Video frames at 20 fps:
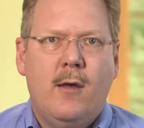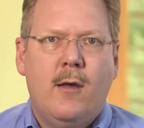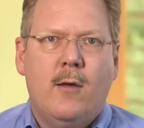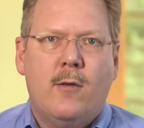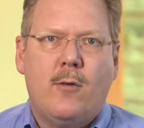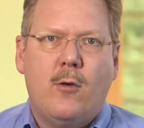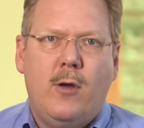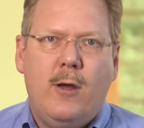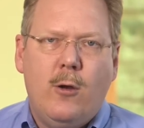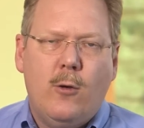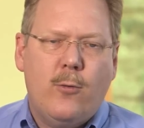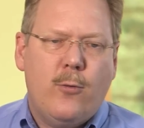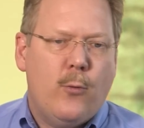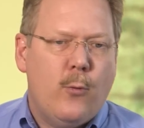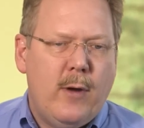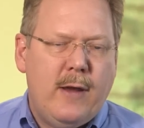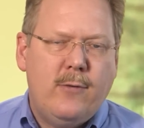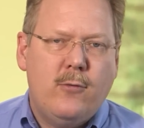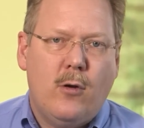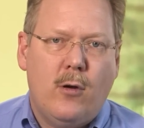So here are
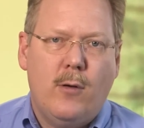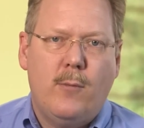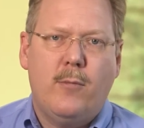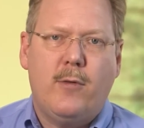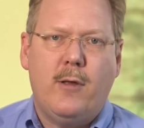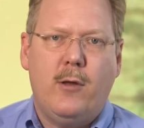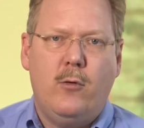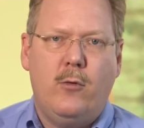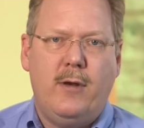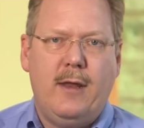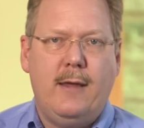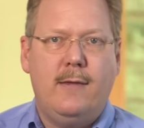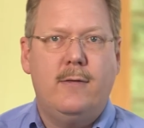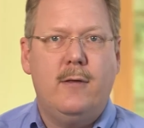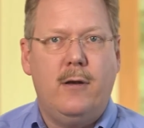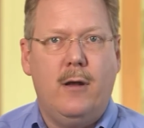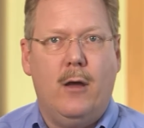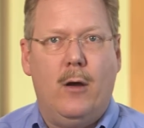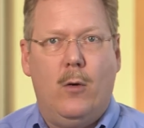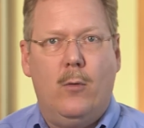three terms that you need to
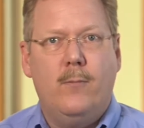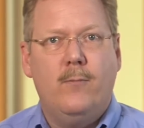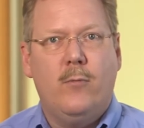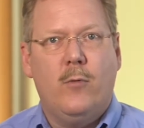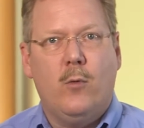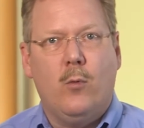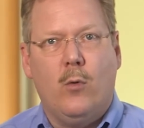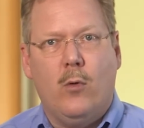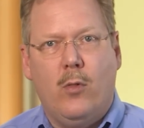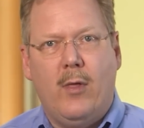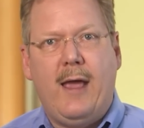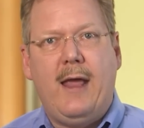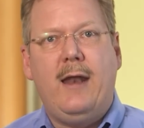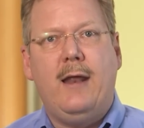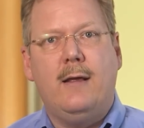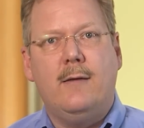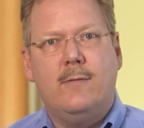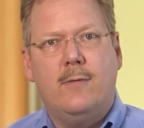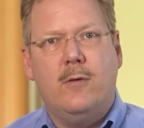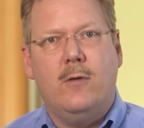know
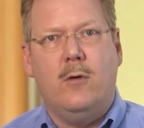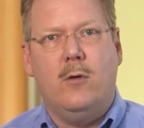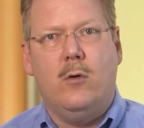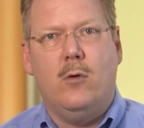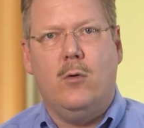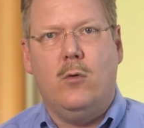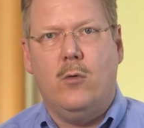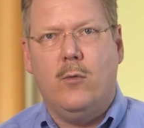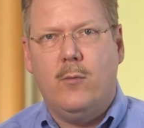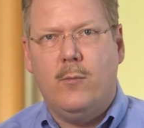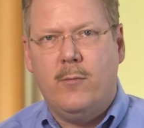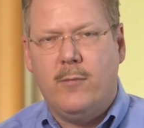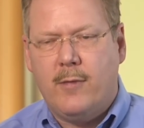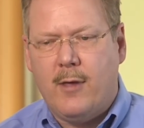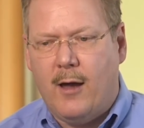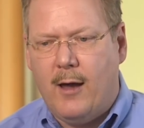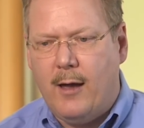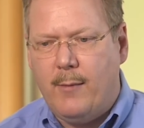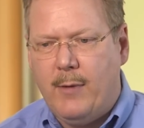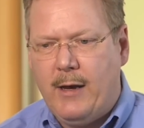relating to
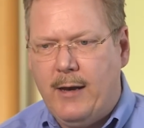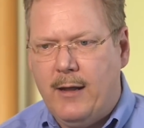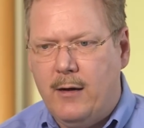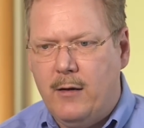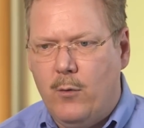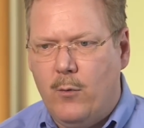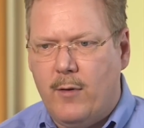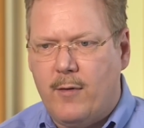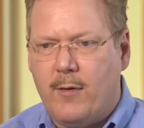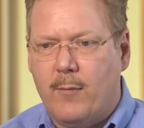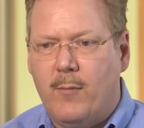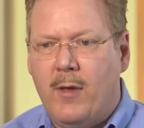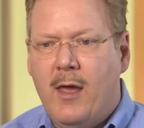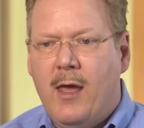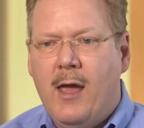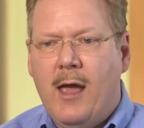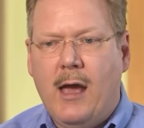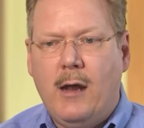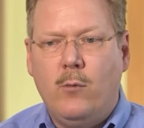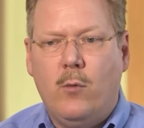time in Hinduism,
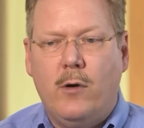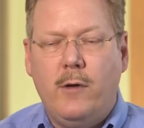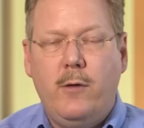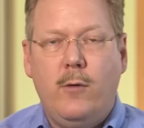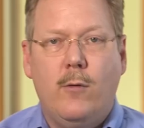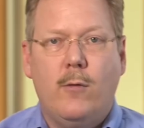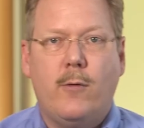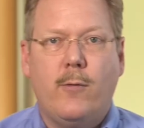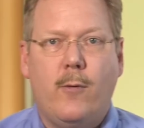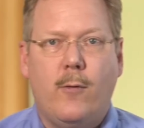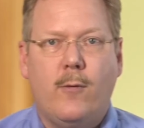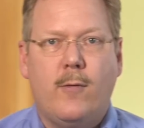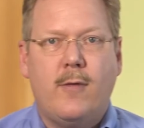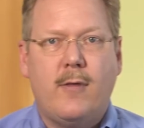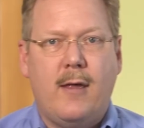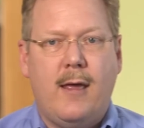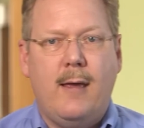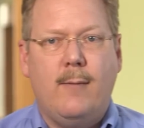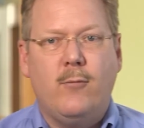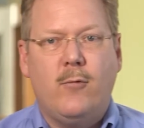and we'll use those
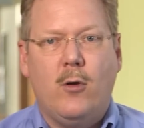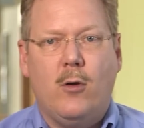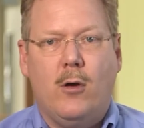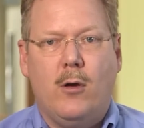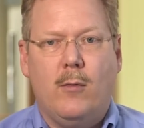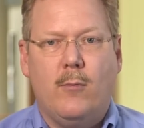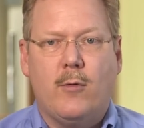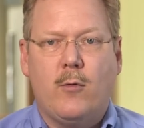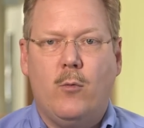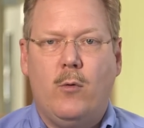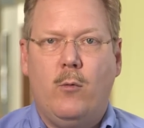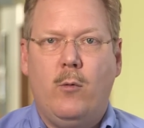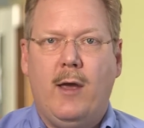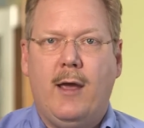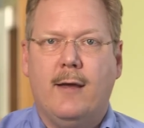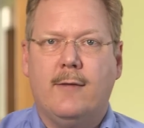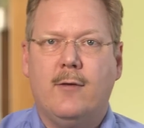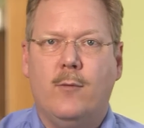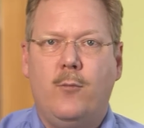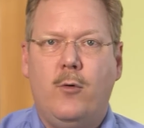same terms when we
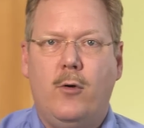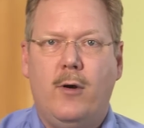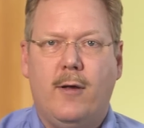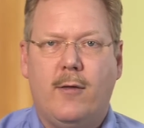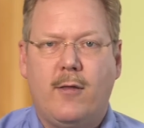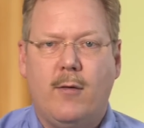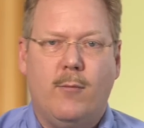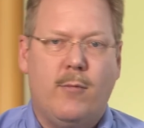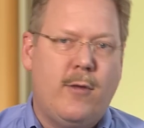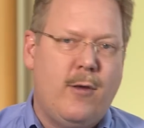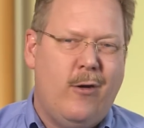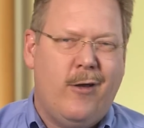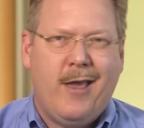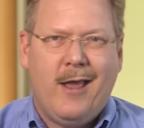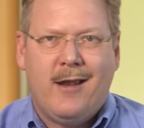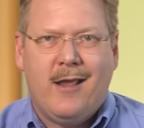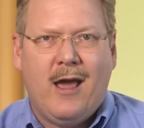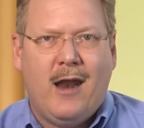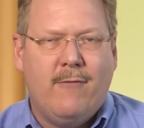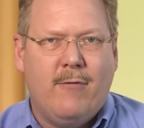get to Buddhism, so you're
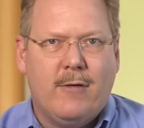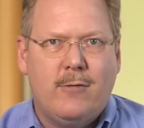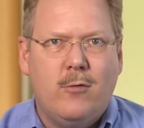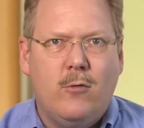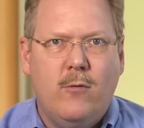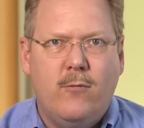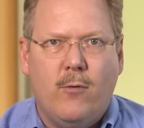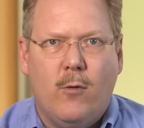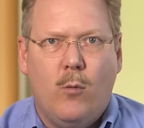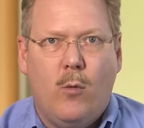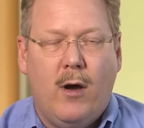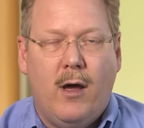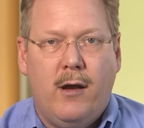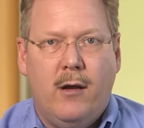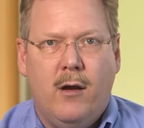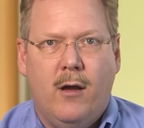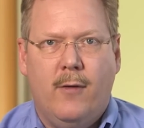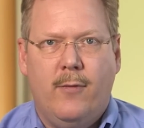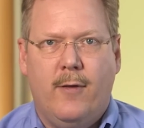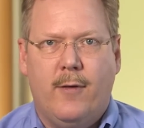getting kind of a
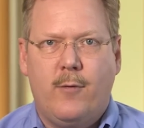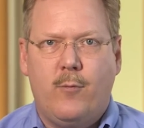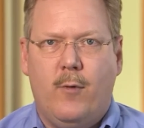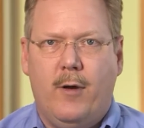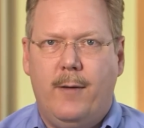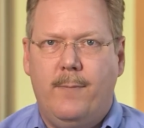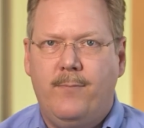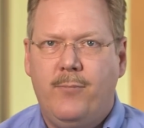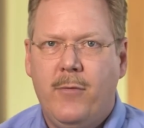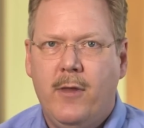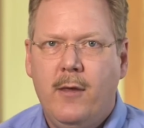2-for-1 on this one.